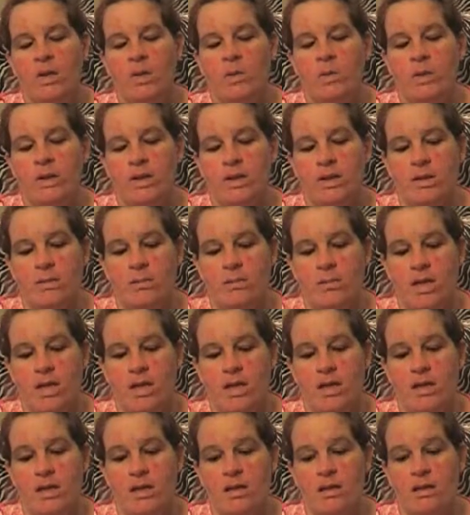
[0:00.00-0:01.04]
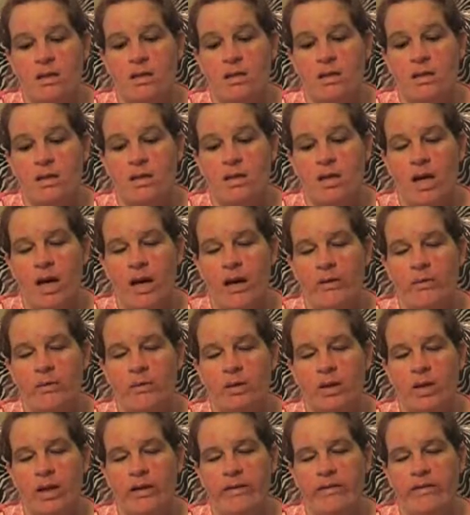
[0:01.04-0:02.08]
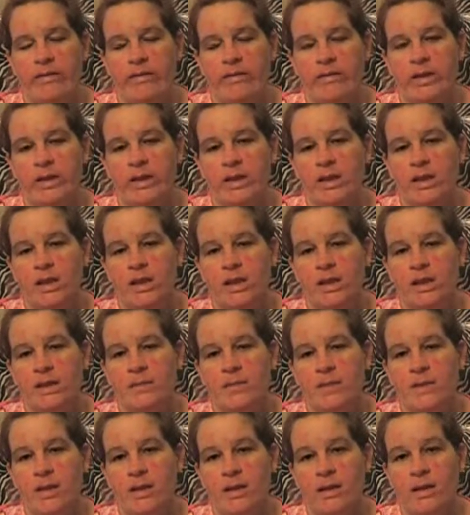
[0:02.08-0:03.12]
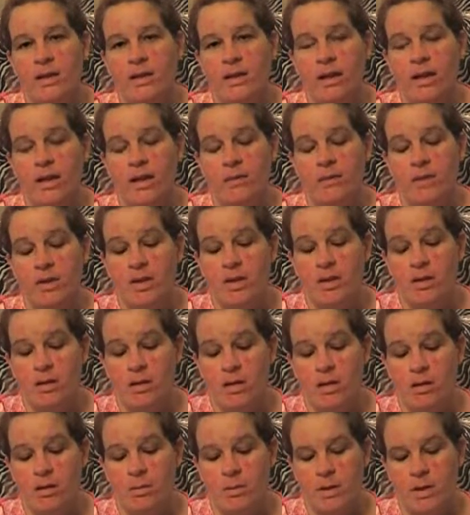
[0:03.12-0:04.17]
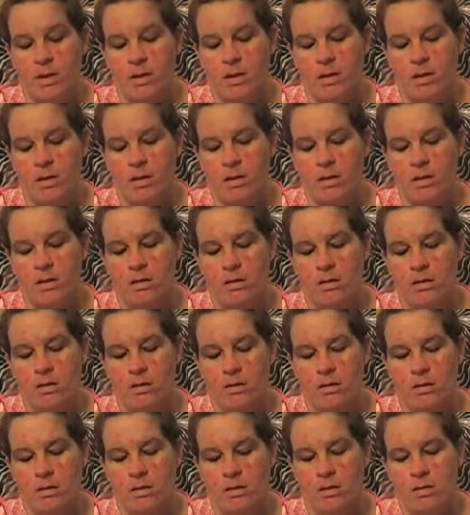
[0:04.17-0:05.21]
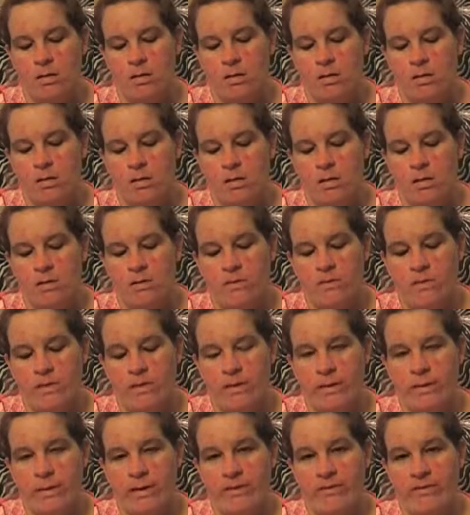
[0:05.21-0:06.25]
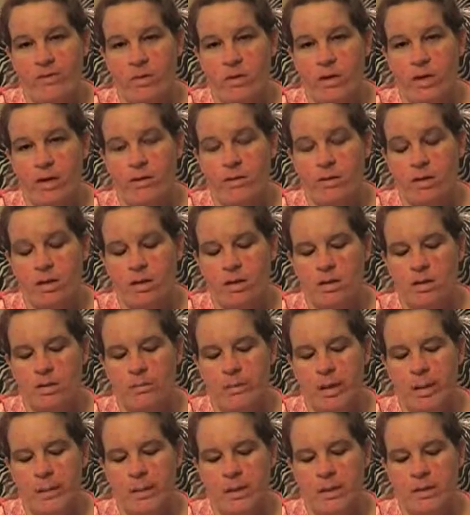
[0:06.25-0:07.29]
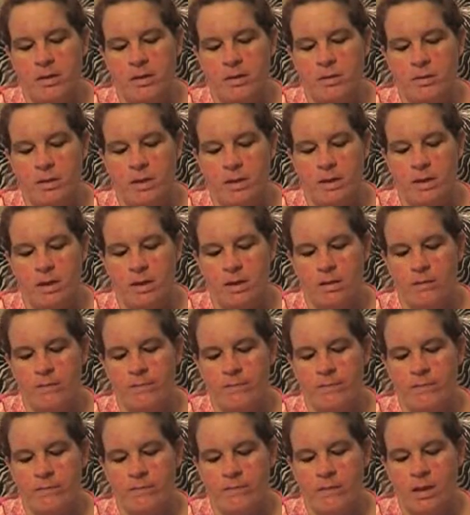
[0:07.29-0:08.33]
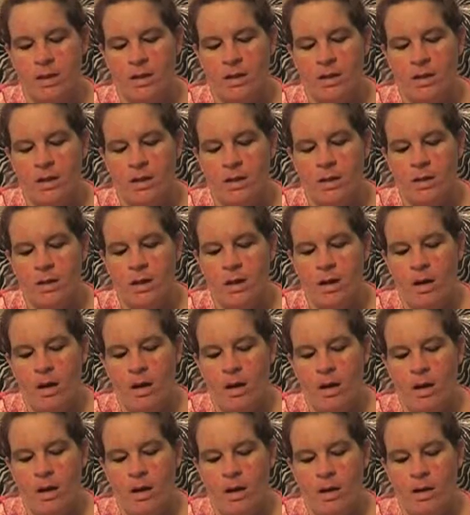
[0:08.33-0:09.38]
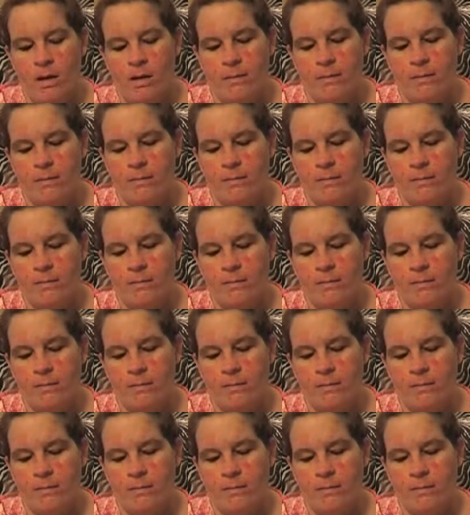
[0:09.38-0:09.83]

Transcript: which means I will have free time Sunday night if the kids go to bed for about four hours, so maybe I'll do one then. Um,